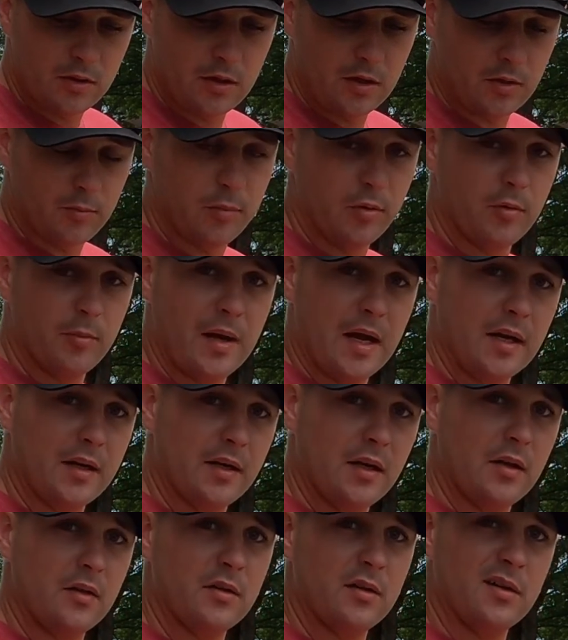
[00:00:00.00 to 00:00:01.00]
get her put back
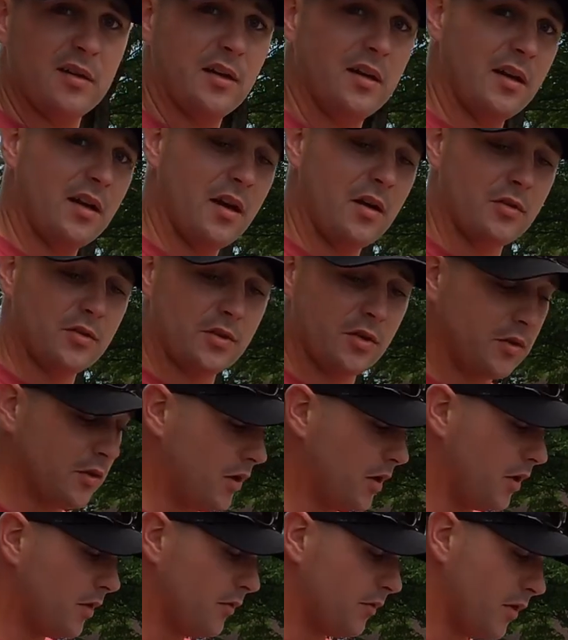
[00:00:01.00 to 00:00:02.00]
together, and then I'll show
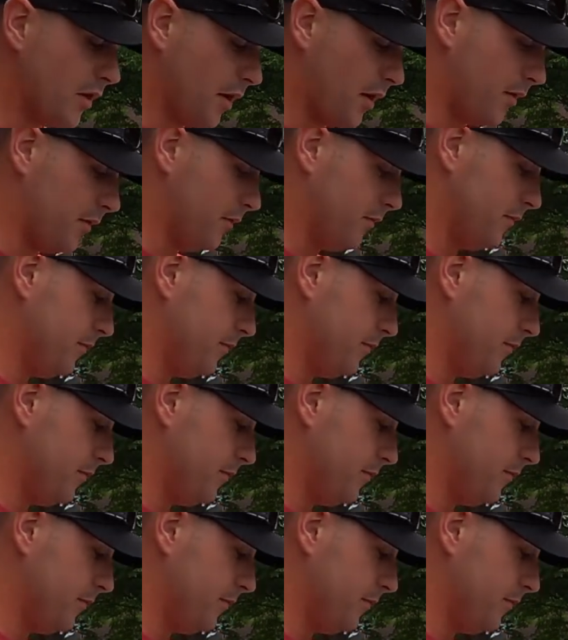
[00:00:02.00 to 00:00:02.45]
you her running.